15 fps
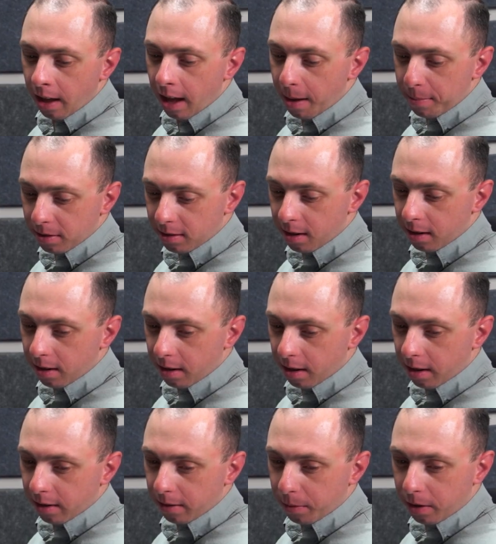Happy Signy
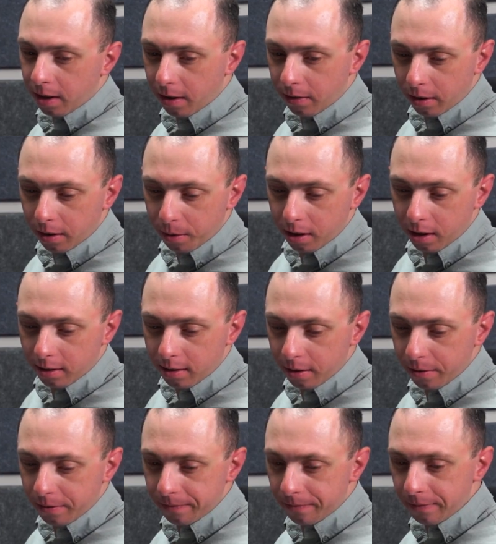Die. We hit everything we need to.